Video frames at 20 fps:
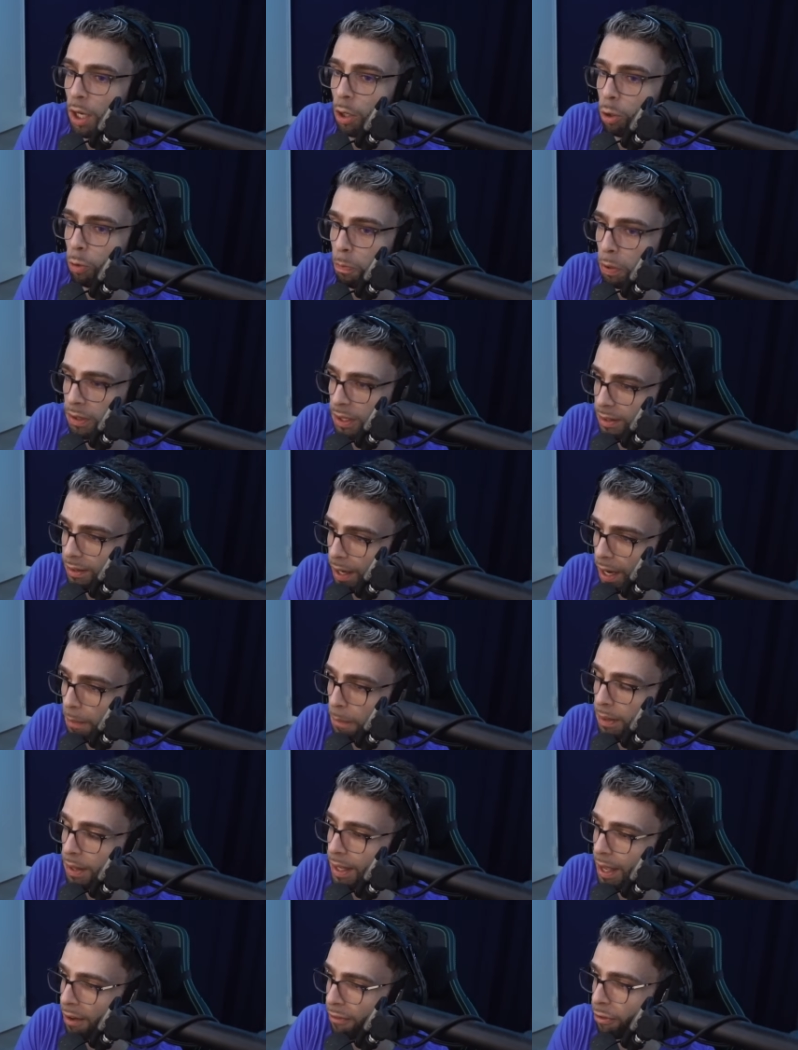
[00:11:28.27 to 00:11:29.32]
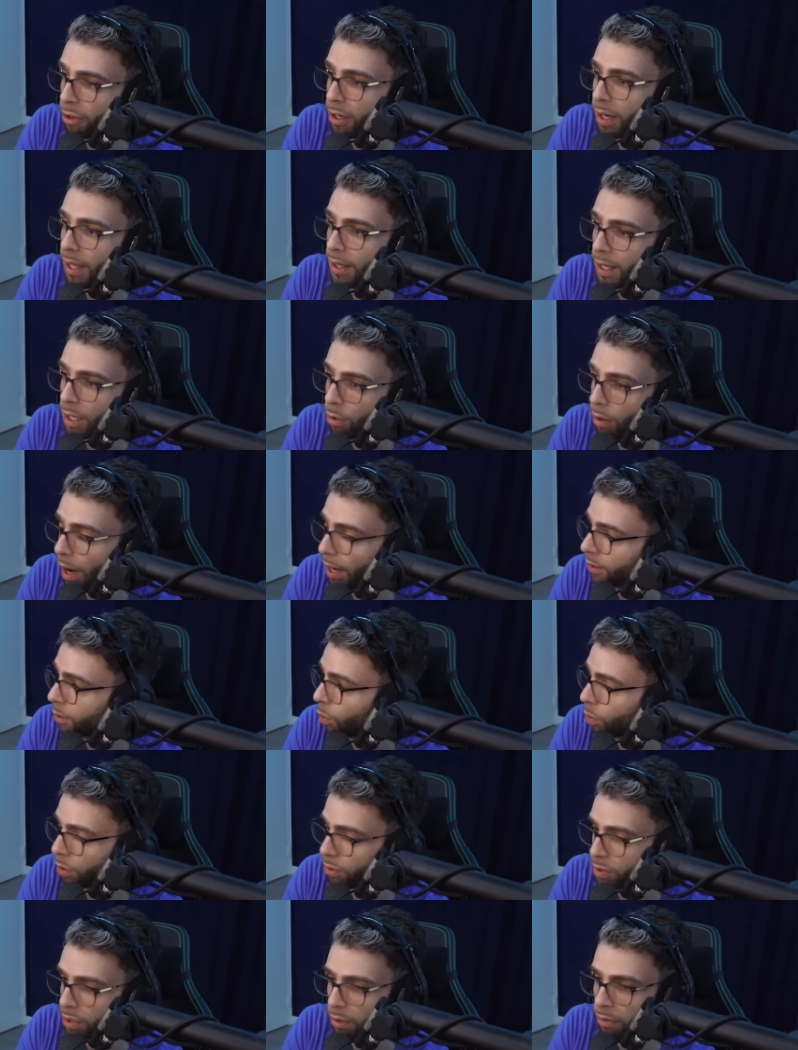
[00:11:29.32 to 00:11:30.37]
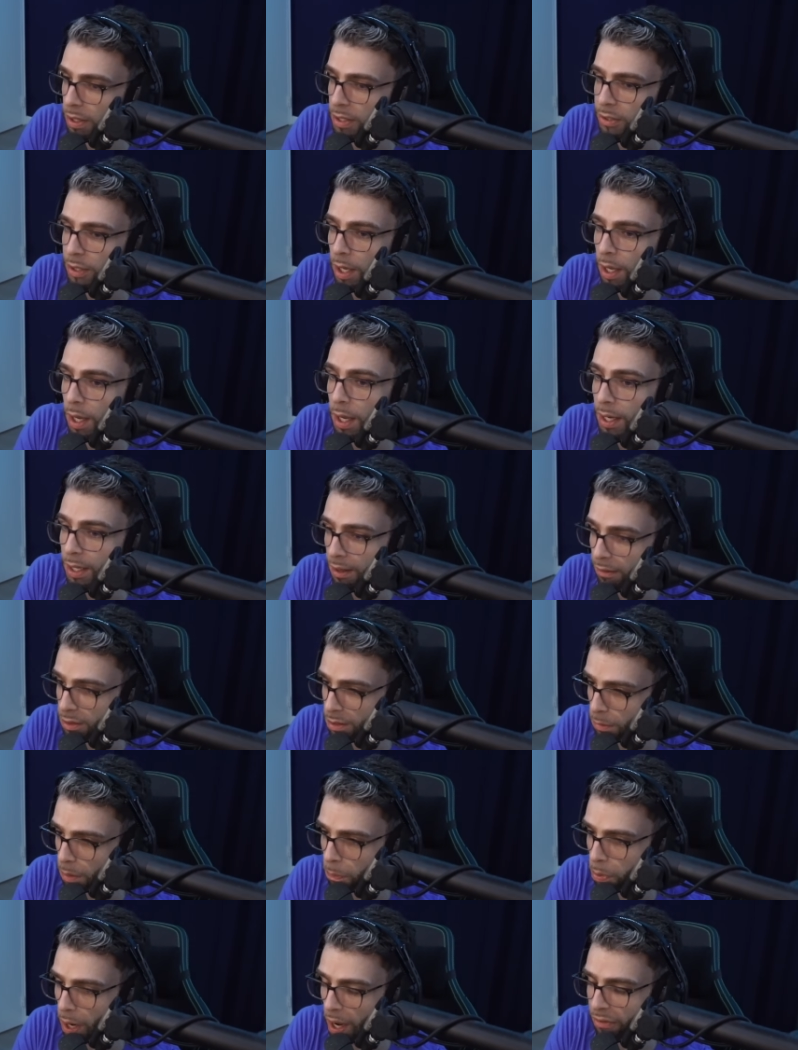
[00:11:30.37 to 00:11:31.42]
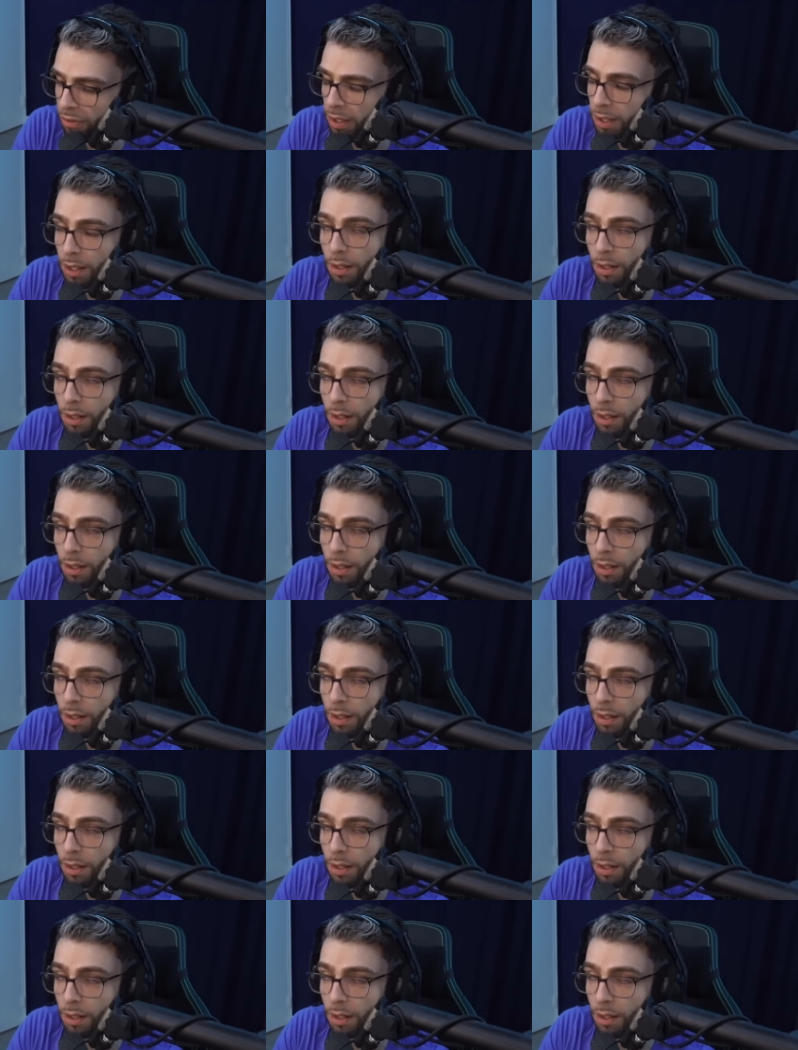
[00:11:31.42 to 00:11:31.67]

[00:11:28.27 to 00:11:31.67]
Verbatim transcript: who put the time and the effort, and they grind the World Series. It gives them a profit.